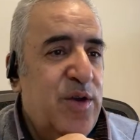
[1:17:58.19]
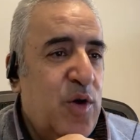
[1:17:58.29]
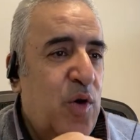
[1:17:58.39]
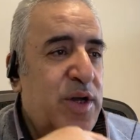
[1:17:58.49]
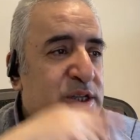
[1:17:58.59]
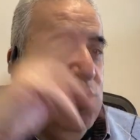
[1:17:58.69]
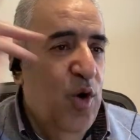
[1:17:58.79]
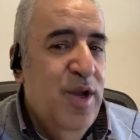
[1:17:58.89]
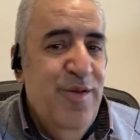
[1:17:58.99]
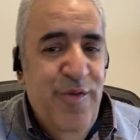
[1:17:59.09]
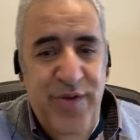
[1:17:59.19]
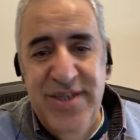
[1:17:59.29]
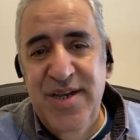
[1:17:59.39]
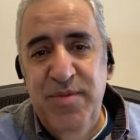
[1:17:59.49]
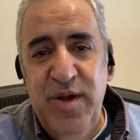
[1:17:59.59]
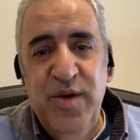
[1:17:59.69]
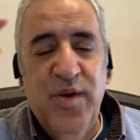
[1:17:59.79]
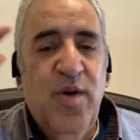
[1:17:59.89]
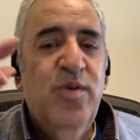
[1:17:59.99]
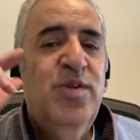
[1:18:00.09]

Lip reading: It's all invisible.